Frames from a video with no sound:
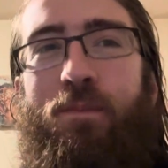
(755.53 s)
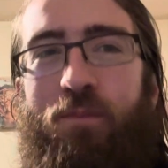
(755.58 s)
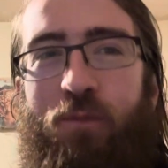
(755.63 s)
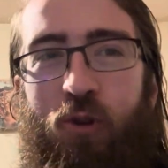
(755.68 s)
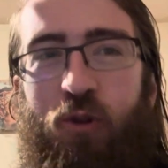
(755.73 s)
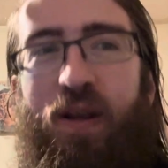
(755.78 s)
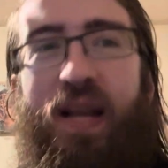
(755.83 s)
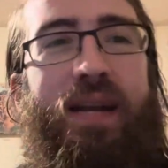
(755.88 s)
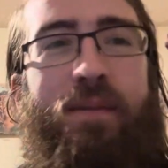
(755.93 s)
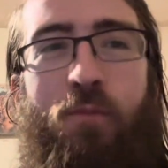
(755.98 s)

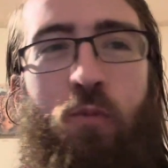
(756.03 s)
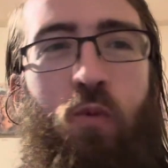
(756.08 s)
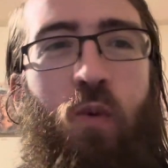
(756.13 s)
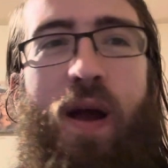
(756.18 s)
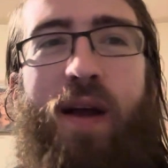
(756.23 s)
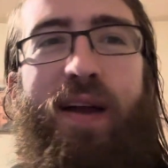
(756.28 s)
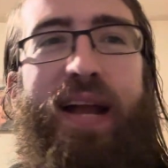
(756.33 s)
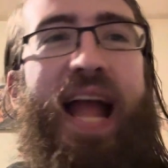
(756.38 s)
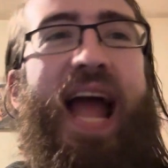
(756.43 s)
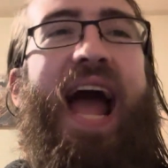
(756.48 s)

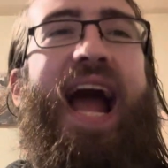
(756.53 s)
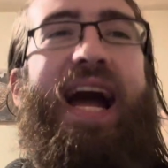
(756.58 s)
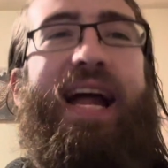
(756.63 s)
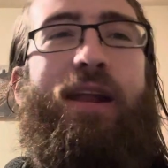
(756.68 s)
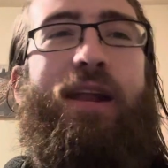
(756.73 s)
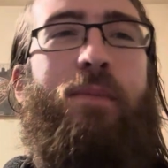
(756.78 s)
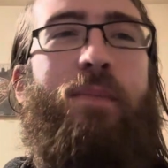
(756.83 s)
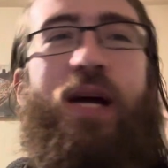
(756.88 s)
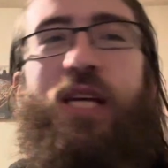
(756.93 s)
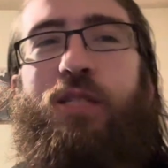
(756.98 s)
wearing a hat
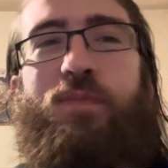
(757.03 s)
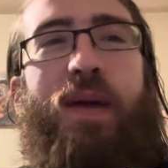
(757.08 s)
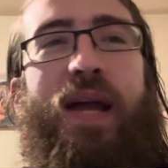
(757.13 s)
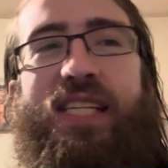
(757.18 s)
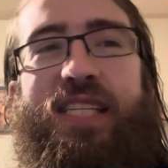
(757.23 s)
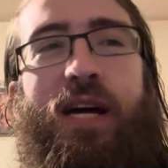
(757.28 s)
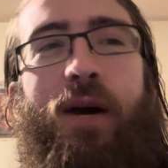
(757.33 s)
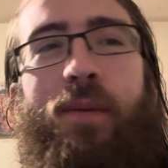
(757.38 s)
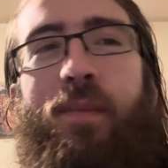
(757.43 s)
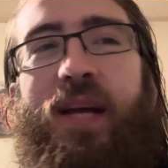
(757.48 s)
on my
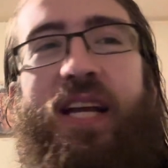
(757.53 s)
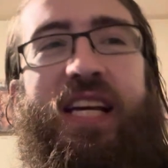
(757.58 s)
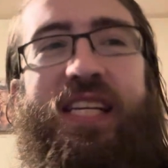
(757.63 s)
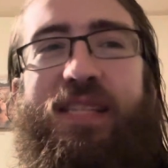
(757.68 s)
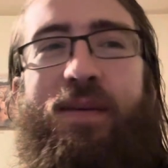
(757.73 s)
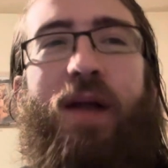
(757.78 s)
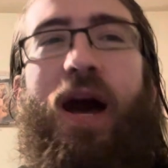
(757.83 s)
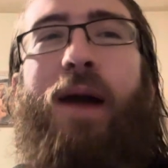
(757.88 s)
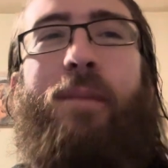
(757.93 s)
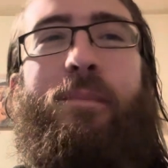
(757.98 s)
space helmet because
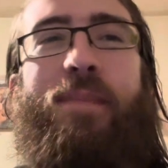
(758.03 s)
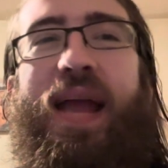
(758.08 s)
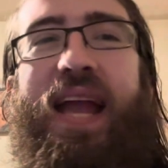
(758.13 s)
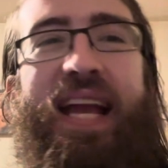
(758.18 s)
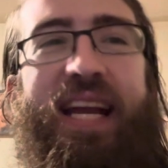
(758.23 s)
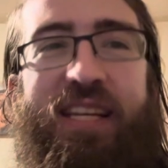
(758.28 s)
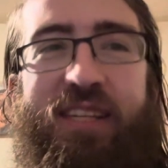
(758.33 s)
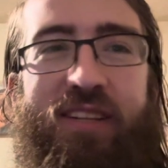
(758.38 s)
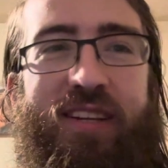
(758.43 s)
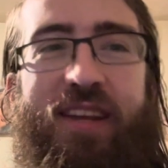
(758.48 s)
I'm not
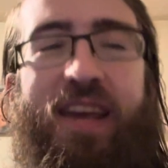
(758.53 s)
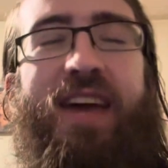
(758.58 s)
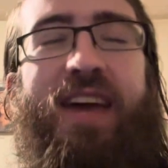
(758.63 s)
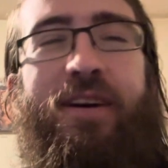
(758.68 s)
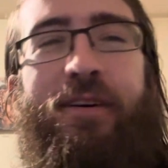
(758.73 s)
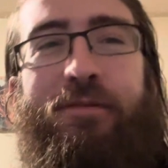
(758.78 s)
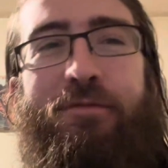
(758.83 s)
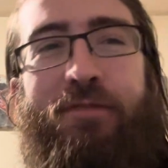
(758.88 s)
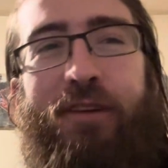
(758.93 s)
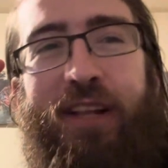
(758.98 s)
paying
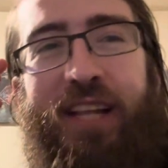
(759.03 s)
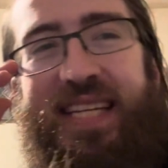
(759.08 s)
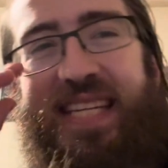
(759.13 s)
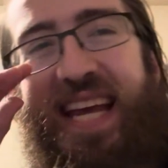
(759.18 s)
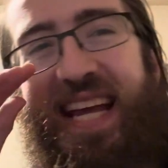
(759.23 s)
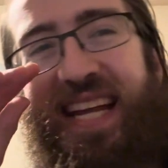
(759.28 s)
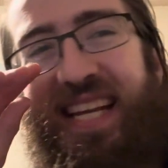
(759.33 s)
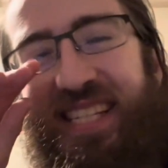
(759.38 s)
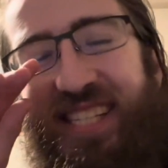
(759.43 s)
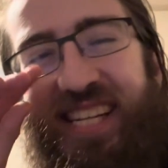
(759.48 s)
full
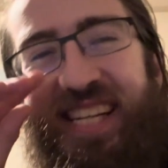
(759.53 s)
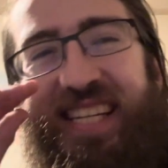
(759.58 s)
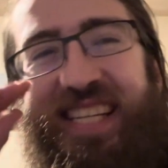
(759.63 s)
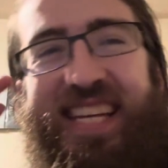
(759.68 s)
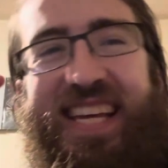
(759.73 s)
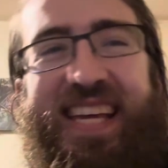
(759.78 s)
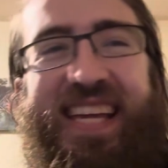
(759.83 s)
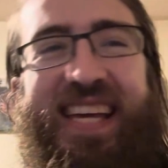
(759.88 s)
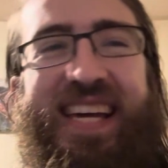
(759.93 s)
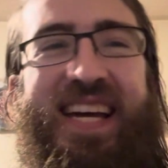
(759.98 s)
attention
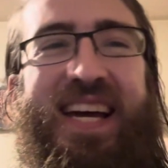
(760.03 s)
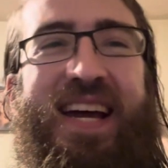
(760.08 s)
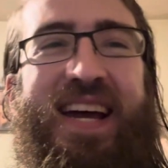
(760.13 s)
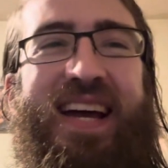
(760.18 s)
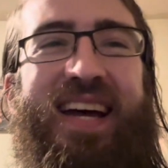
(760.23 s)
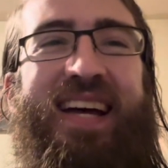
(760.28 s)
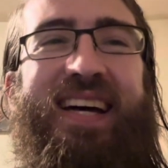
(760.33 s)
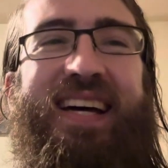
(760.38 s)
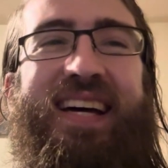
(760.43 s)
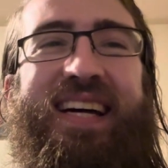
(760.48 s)
to
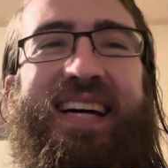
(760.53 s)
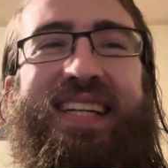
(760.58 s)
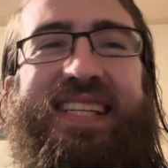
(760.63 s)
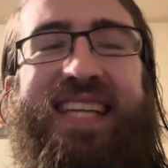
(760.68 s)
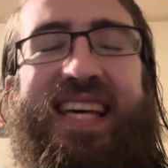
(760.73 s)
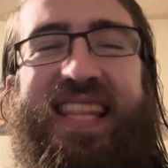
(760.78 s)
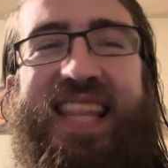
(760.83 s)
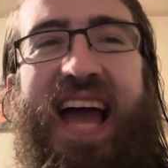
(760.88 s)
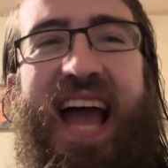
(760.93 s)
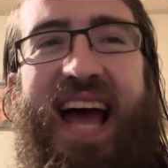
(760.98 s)

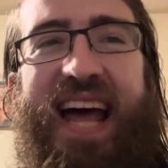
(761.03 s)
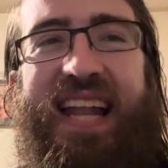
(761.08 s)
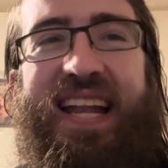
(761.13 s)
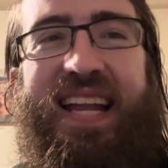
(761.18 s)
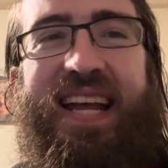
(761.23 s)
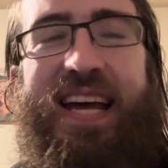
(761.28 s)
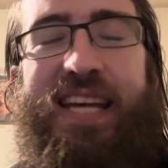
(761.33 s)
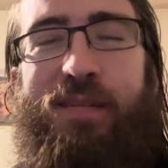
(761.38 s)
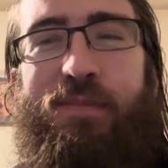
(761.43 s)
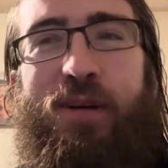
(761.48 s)
that
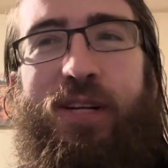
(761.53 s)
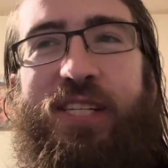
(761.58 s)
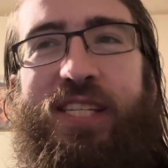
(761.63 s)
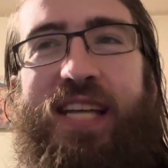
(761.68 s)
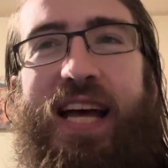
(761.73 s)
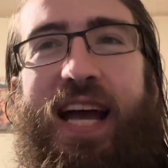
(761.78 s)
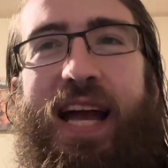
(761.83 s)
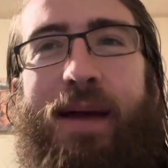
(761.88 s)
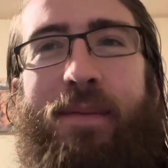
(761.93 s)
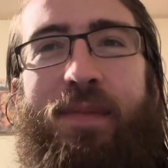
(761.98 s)
as much as
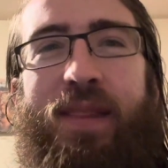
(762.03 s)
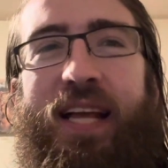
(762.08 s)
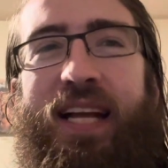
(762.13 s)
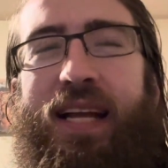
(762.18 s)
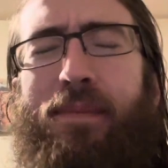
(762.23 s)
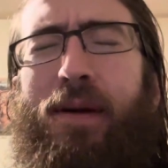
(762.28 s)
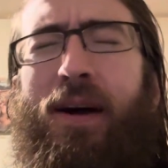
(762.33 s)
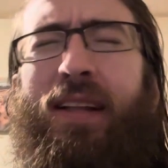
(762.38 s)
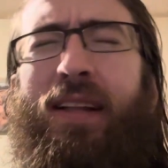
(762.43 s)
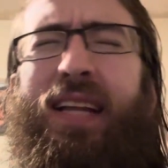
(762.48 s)
I am
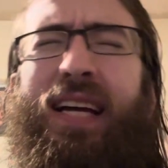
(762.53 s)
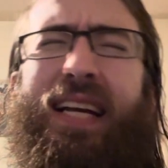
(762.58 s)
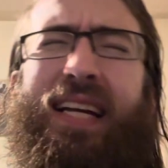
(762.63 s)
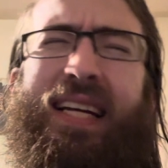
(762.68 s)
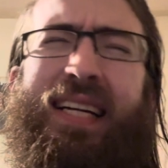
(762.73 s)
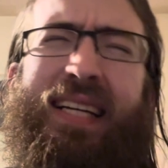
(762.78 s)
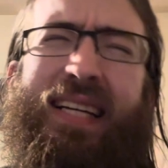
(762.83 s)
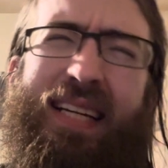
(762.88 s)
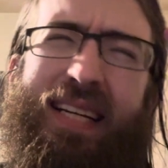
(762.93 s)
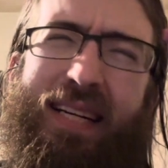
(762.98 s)
thinking about
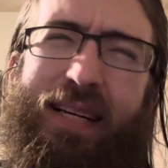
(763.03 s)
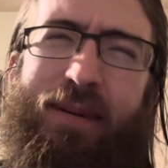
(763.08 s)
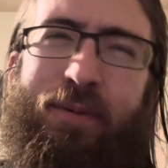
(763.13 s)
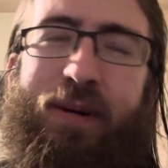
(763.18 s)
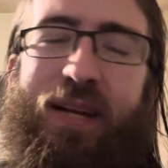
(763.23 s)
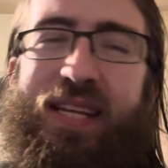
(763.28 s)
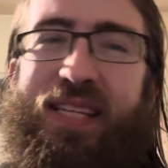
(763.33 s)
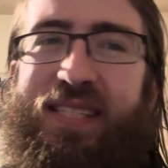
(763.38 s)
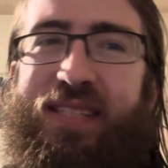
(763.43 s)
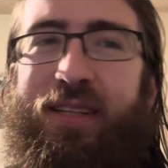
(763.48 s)

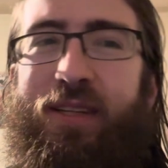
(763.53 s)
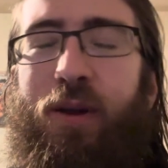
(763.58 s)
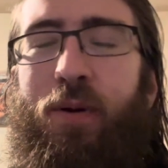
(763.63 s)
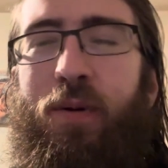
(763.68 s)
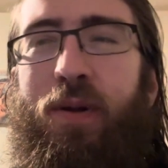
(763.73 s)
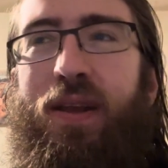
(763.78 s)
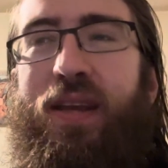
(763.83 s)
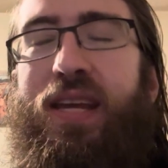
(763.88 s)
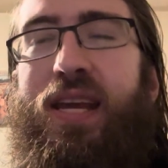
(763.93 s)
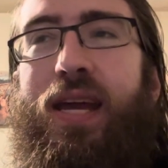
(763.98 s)
what is
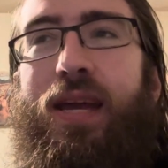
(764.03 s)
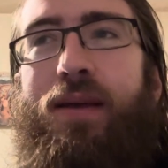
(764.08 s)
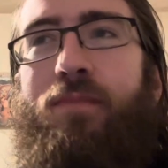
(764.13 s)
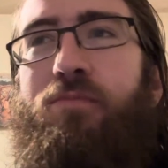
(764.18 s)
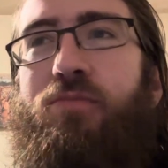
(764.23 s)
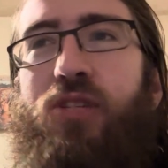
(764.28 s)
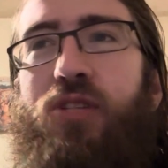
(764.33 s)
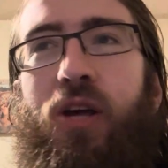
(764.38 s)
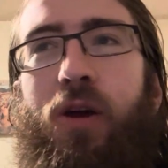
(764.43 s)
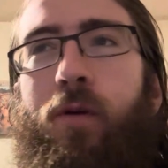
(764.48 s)
going.
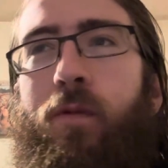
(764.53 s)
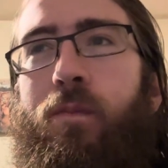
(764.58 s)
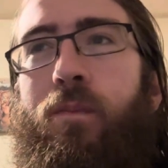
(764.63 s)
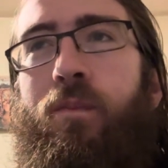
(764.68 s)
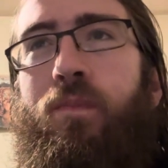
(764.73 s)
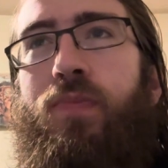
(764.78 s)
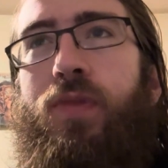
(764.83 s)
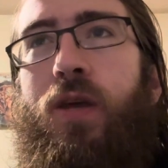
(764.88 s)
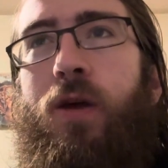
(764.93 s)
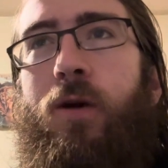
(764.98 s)
So,
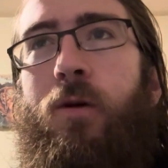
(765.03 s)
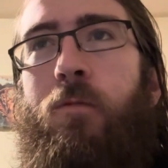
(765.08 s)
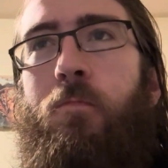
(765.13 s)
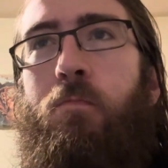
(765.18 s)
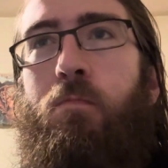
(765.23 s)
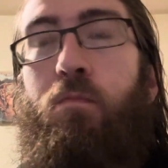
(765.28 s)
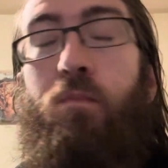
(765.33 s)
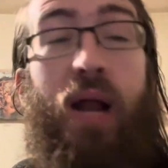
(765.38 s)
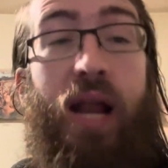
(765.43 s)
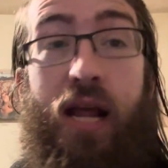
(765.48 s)

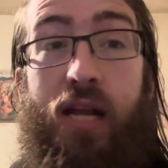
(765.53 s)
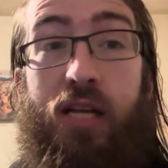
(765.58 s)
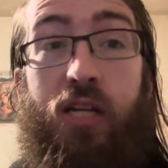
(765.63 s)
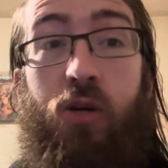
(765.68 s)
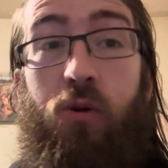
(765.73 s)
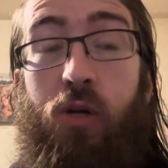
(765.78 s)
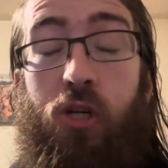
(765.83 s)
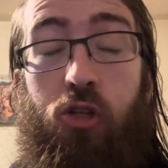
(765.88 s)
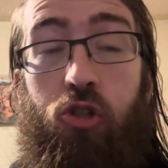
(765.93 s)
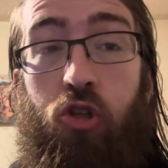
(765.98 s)
but I
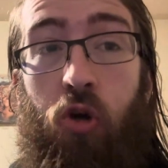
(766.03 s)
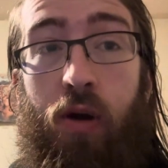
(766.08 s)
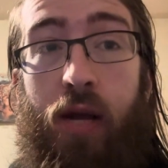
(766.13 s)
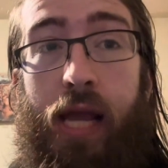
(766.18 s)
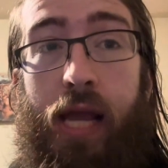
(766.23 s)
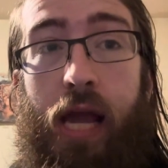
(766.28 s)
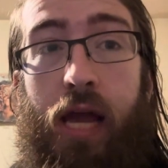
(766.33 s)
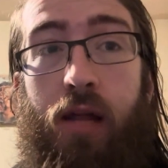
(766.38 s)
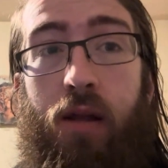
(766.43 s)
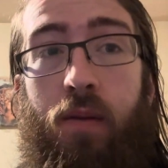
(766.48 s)
do enjoy
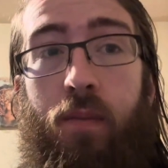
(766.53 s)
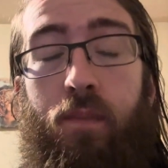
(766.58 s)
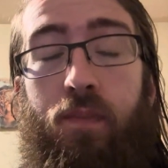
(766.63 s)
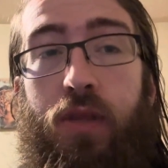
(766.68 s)
it.